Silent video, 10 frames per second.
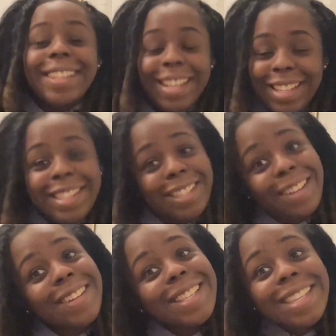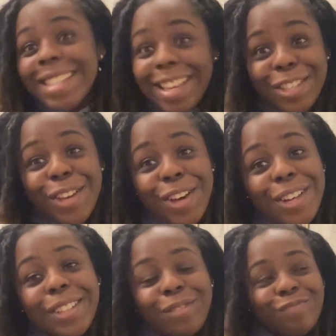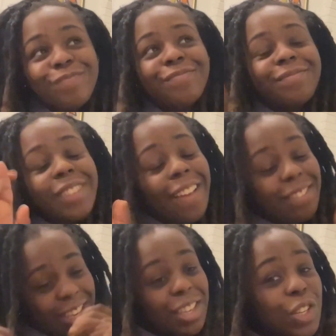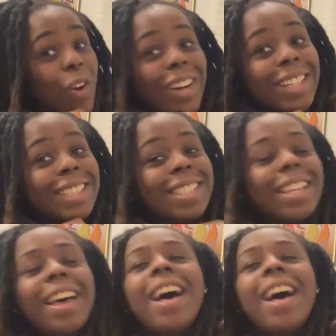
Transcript: that the series is as good, fingers crossed.